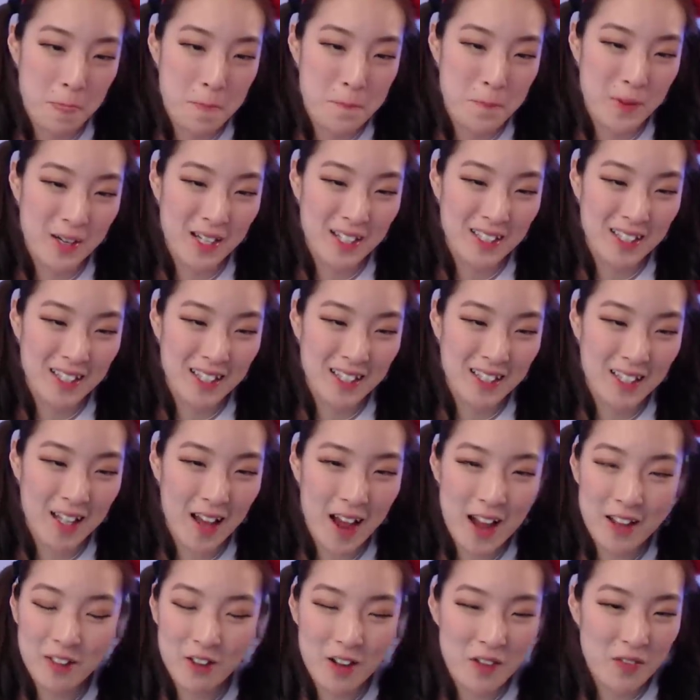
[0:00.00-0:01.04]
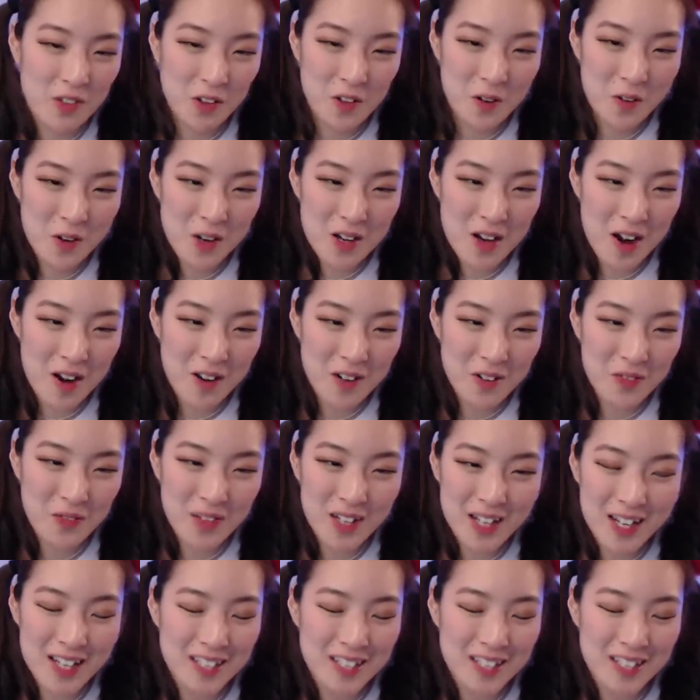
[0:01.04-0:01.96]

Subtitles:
But I love the choreography.